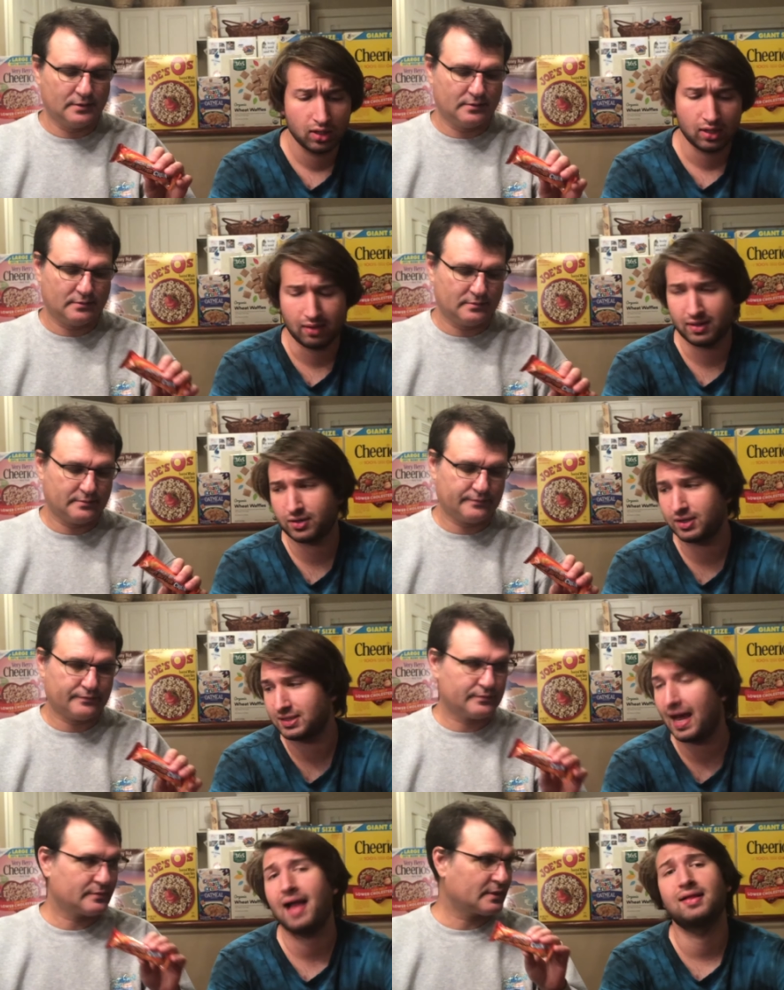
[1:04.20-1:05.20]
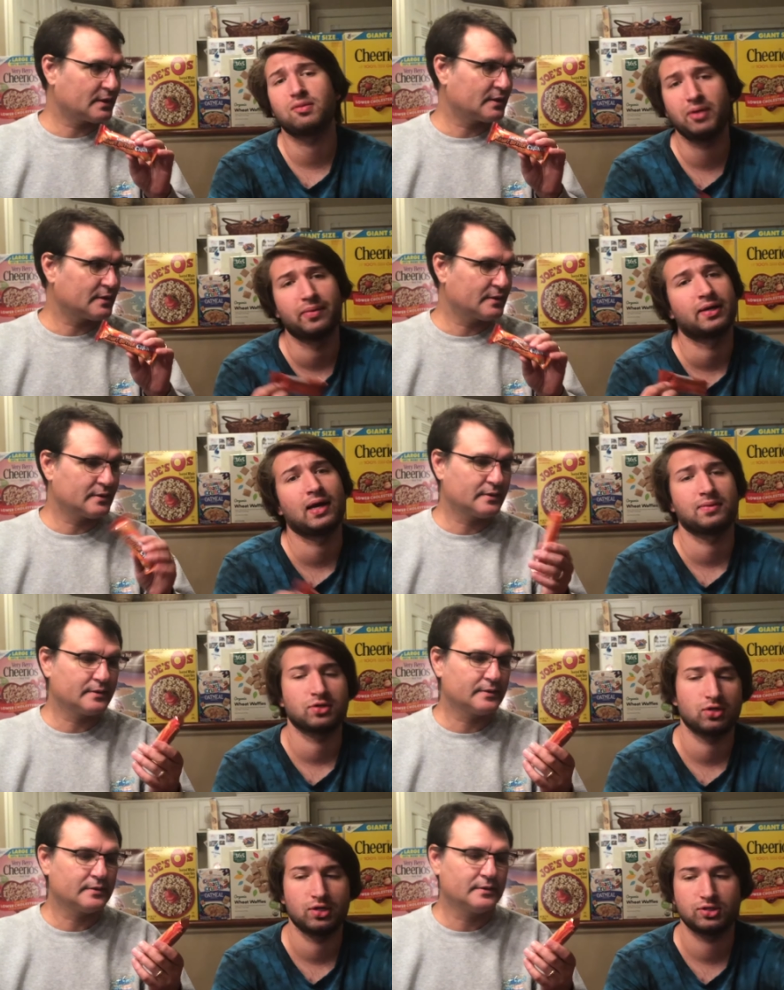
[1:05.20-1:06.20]
Speaker 1: I'm not crazy. I like the peanut butter Captain
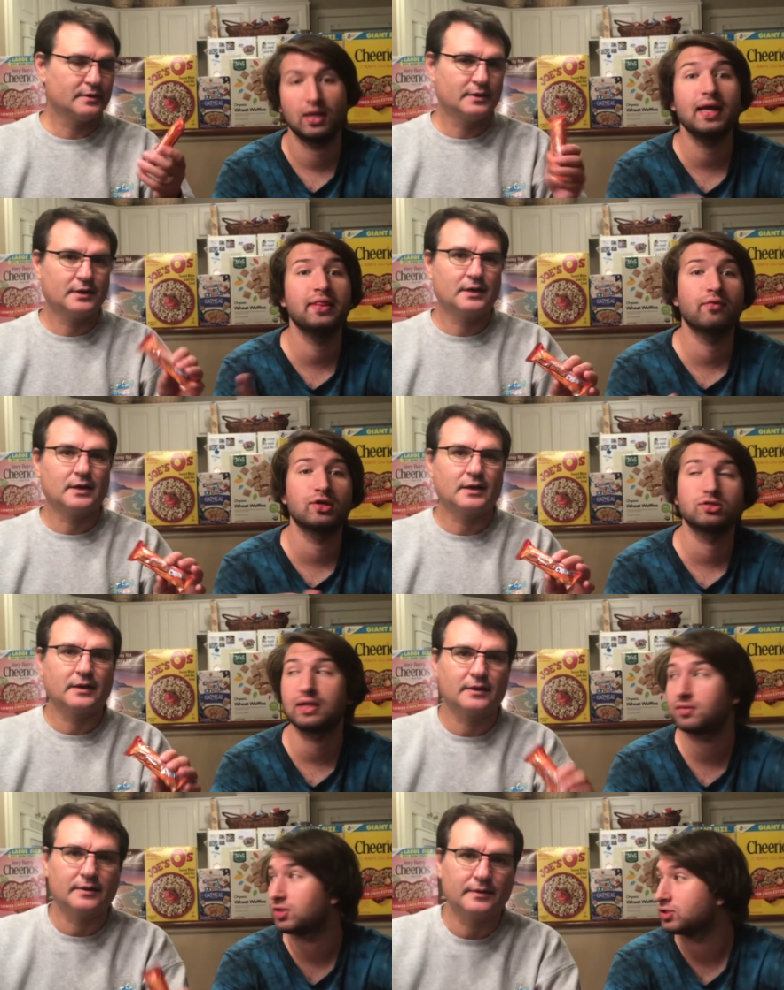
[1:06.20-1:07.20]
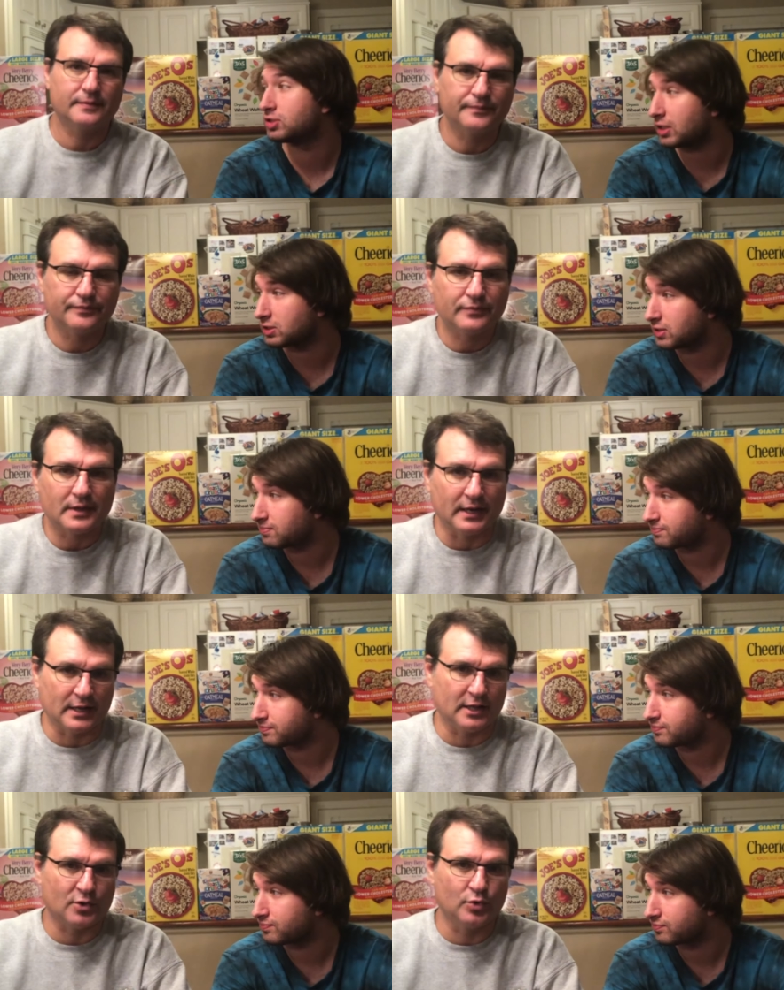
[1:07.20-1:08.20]
Crunch. And the original Captain Crunch is good too. And I
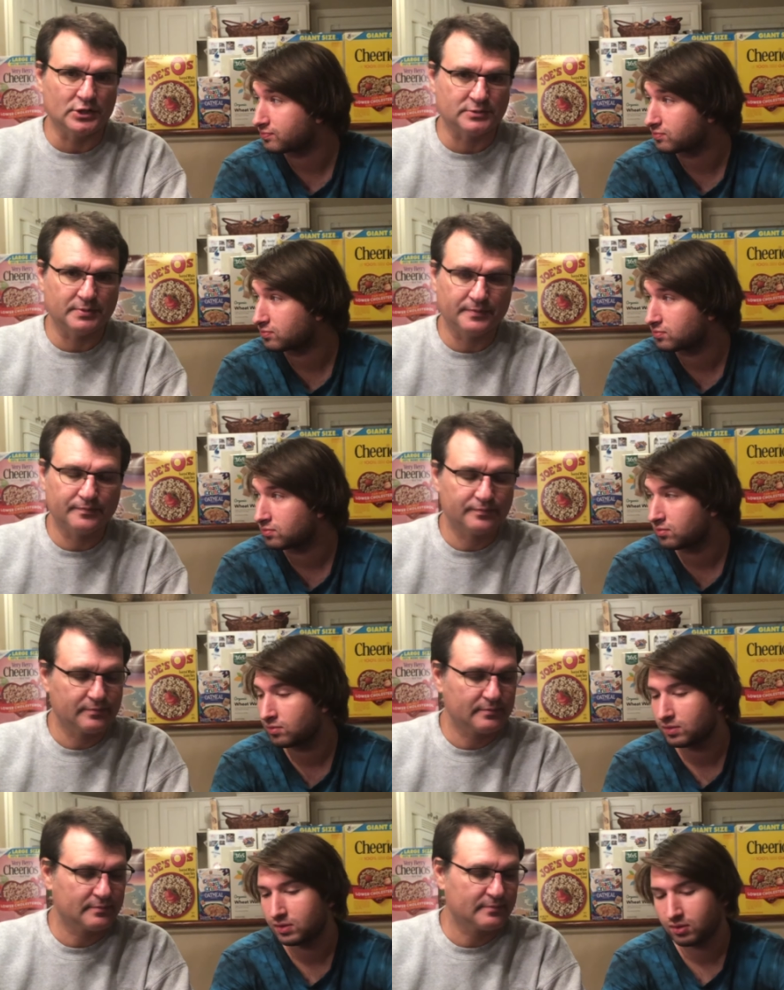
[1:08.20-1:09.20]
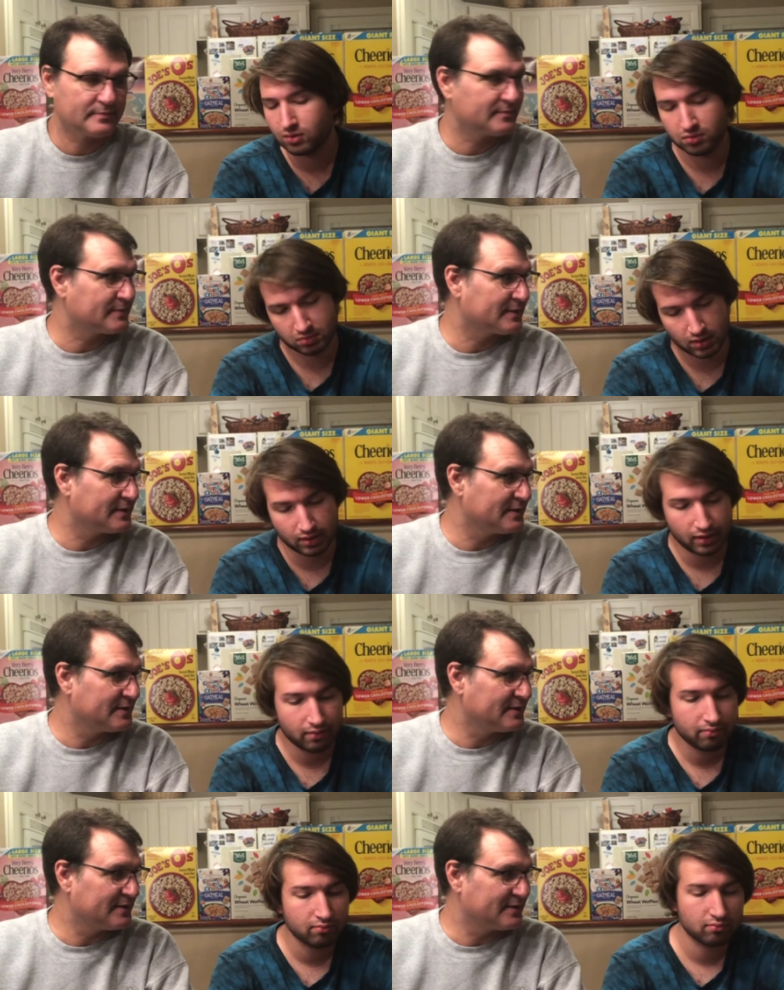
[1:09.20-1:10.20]
like Quisp.
Speaker 2: Okay.
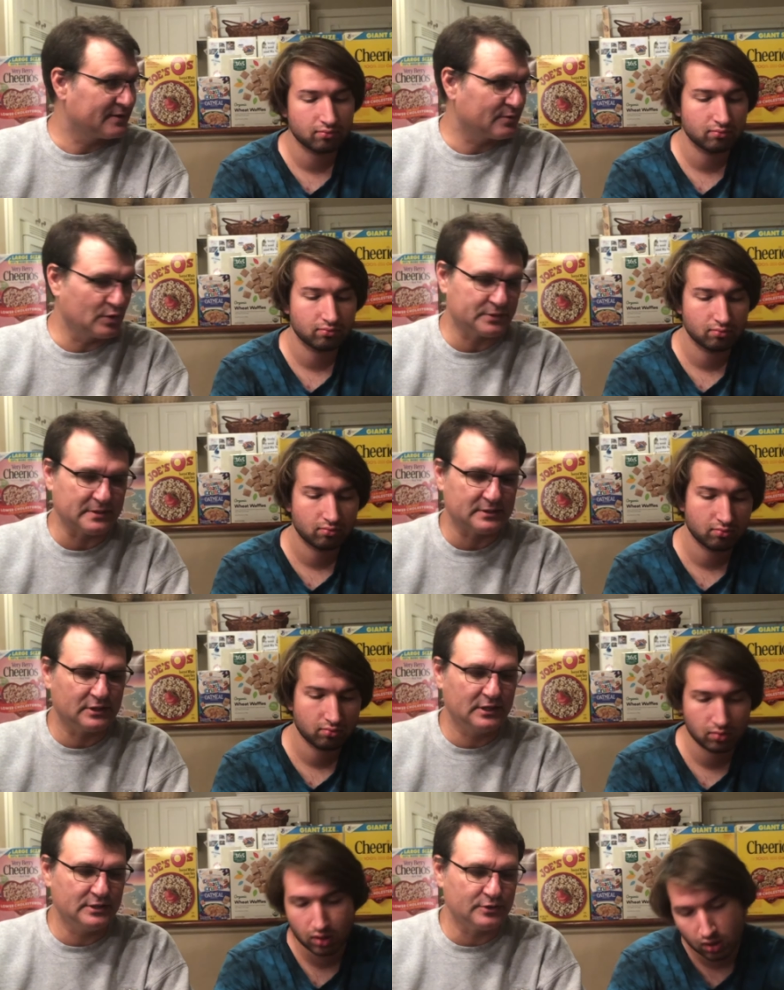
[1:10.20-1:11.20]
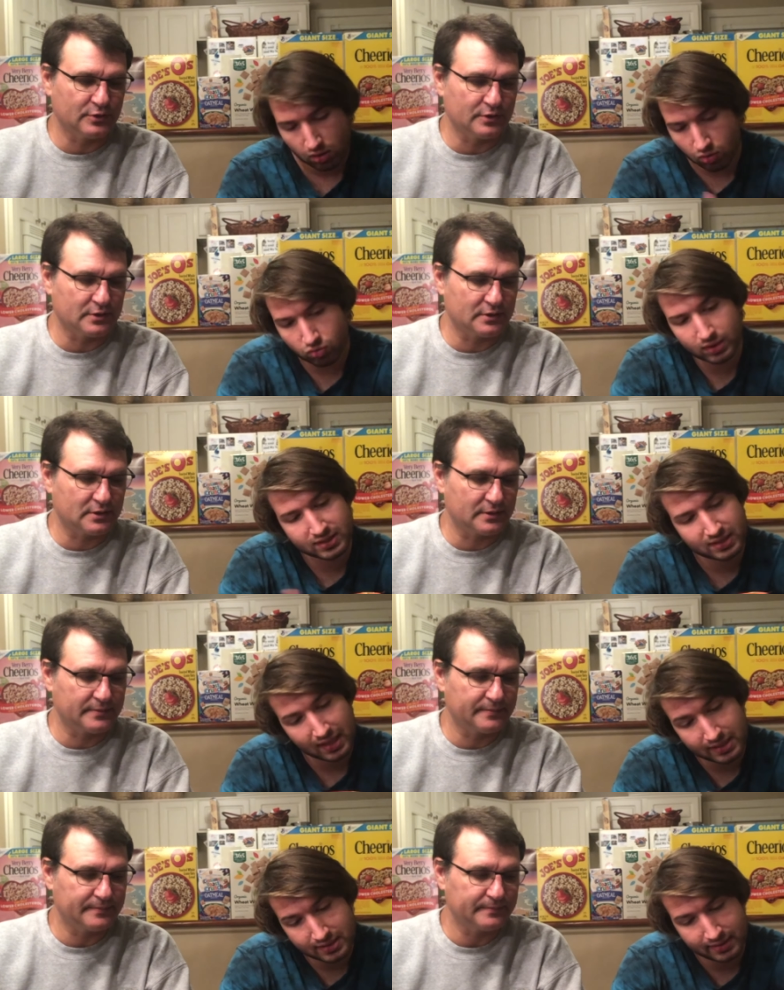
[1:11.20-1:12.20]
Quisp is easier on
Speaker 1: the Ooh, it thing.
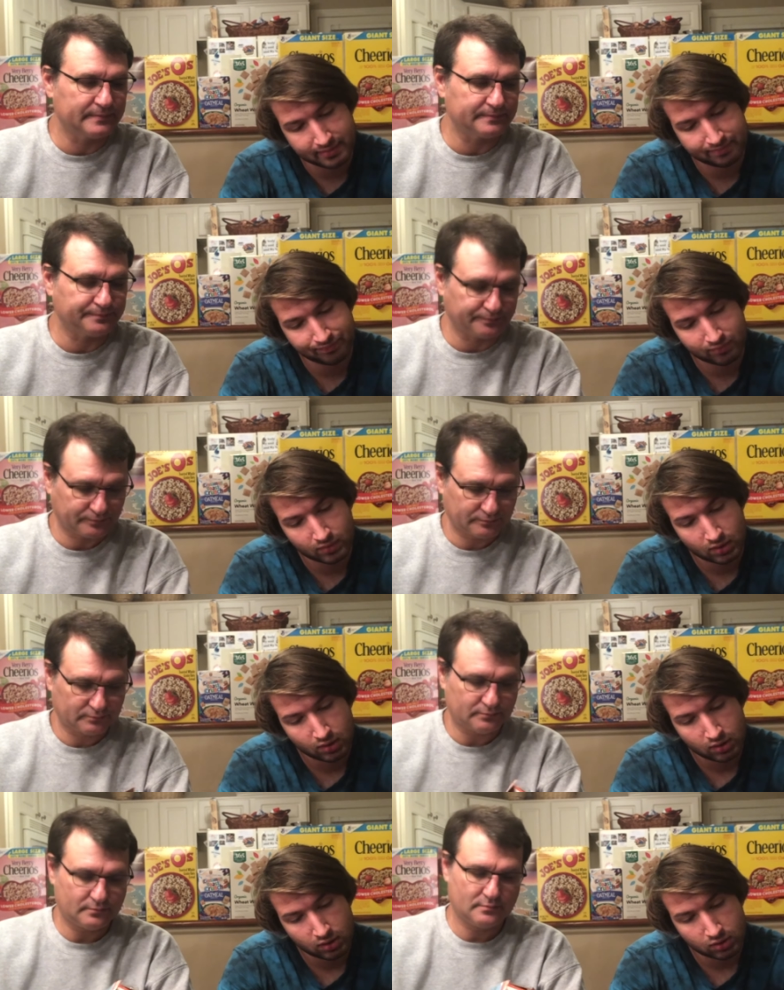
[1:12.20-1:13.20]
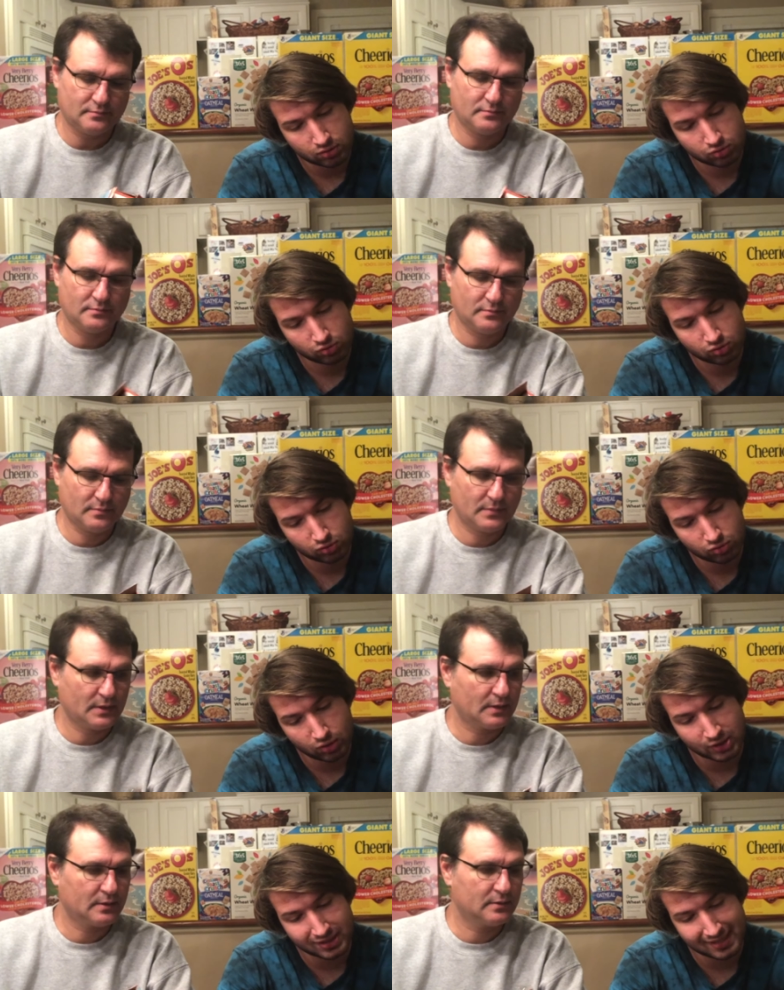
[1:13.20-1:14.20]
says, um,
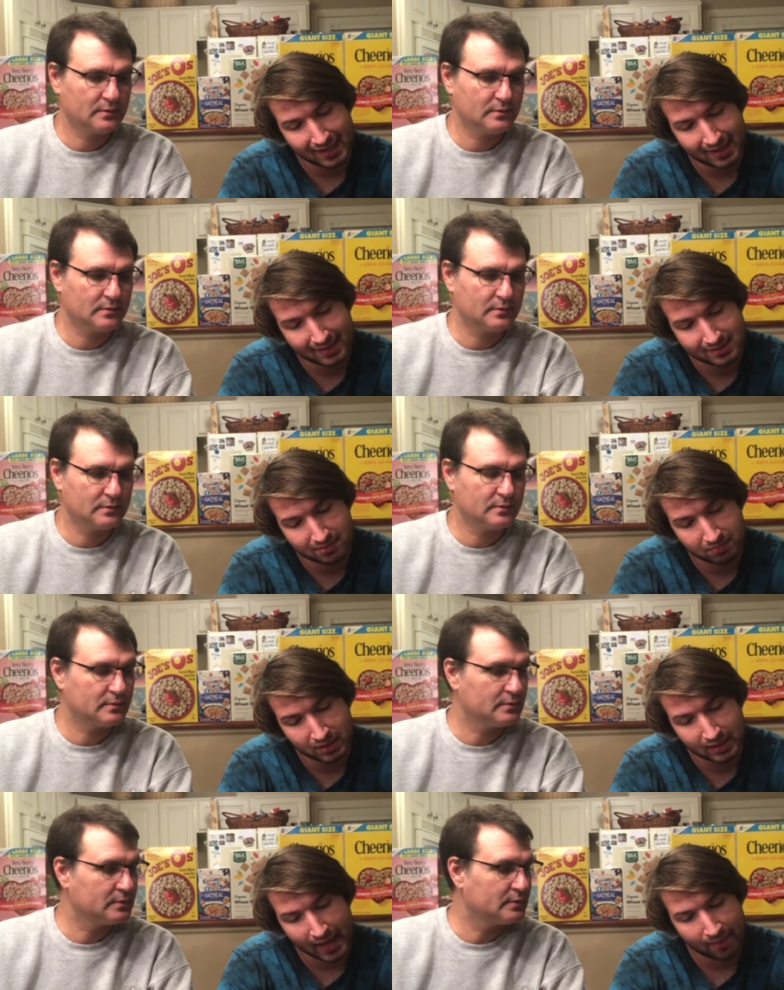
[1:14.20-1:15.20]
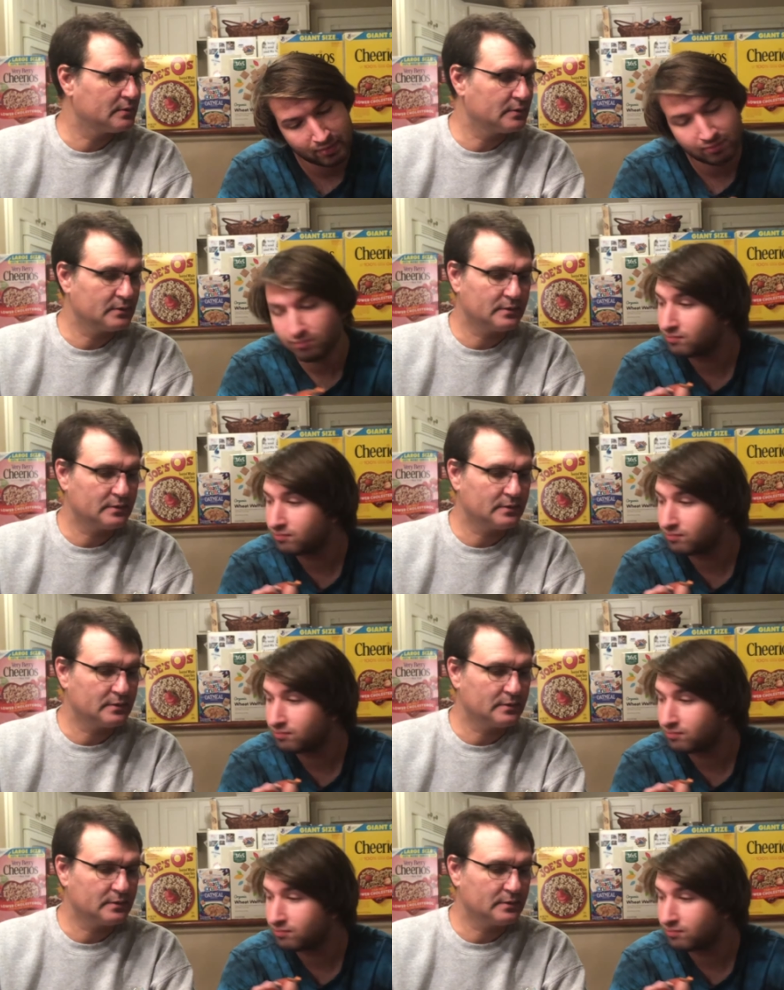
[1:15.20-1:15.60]
Speaker 2: Crunchitize
Speaker 1: Me Captain.